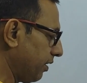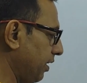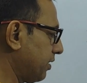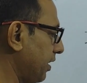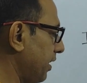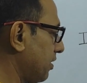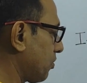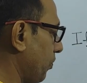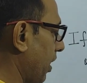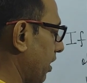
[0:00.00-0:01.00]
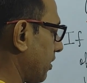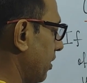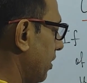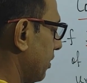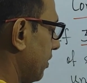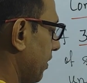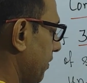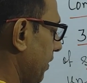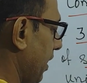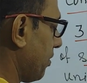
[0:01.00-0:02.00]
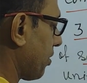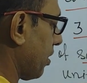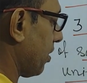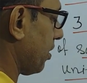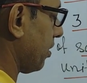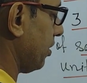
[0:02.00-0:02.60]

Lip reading: This is what the relation,